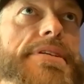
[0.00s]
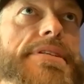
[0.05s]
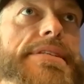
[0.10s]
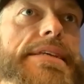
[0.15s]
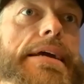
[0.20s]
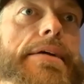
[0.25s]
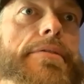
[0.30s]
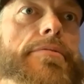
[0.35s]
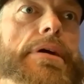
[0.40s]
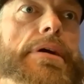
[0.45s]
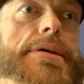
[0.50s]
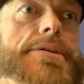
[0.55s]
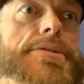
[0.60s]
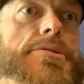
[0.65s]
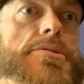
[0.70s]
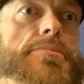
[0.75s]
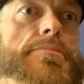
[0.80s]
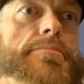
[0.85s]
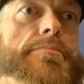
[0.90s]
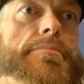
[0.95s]
to say
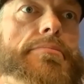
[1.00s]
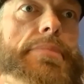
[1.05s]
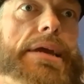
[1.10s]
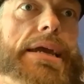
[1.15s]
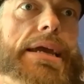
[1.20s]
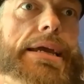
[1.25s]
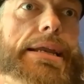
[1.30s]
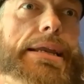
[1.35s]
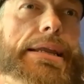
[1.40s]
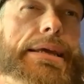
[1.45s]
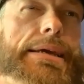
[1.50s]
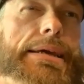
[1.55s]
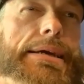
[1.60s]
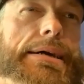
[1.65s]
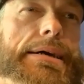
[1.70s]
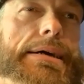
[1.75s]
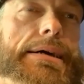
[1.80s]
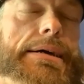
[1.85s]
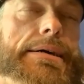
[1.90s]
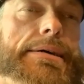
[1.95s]

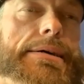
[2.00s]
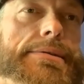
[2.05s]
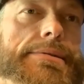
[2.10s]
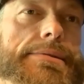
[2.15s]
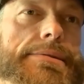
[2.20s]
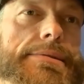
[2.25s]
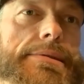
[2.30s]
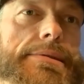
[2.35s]
WrestleMania